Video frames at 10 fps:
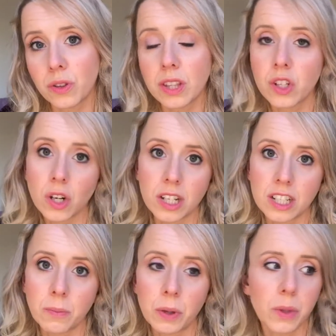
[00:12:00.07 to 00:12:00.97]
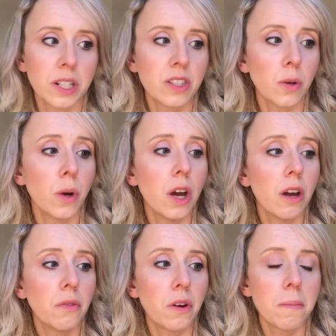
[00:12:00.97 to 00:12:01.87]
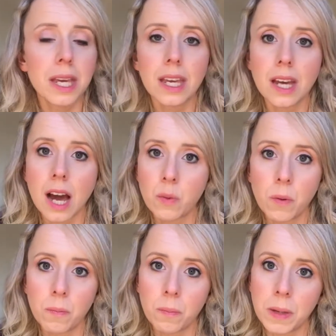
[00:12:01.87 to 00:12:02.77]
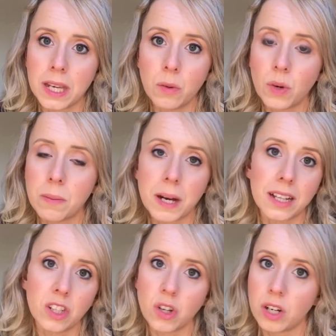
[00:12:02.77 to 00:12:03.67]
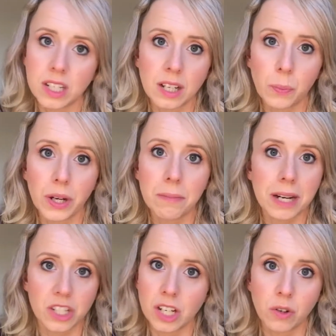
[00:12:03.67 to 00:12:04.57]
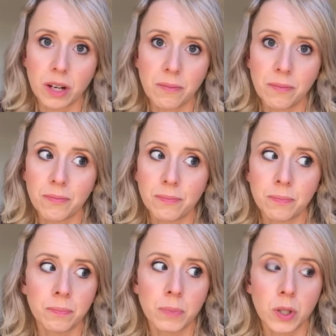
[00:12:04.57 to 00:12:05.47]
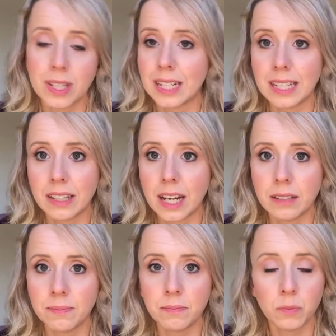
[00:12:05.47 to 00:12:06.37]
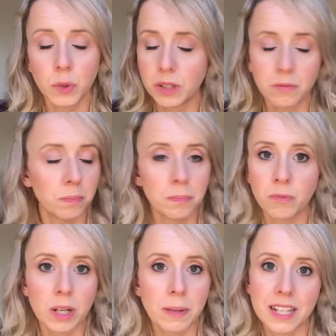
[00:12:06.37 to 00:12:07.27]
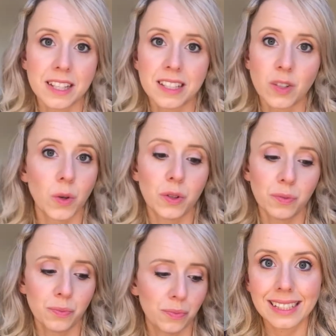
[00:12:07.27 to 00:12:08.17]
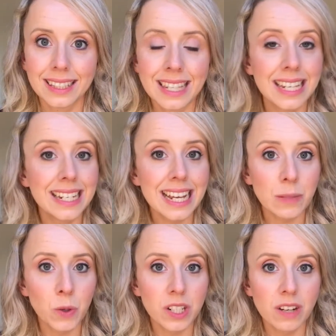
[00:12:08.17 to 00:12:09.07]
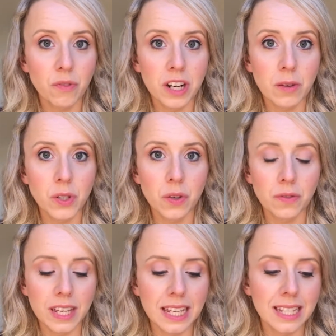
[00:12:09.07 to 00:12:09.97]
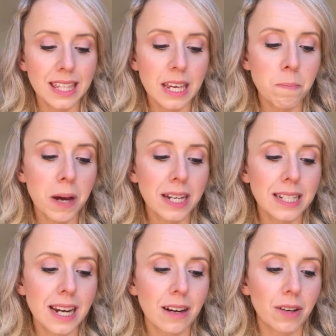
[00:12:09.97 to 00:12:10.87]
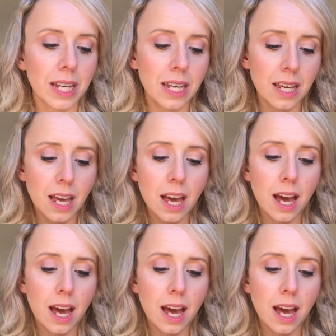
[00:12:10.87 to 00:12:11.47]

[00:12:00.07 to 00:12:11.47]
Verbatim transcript: than the Charlotte Tilbury one. So for me, I won't be rebuying the Charlotte Tilbury Magic Cream. Personally, I wouldn't rebuy this at all. The next product I've run out of is the By Terry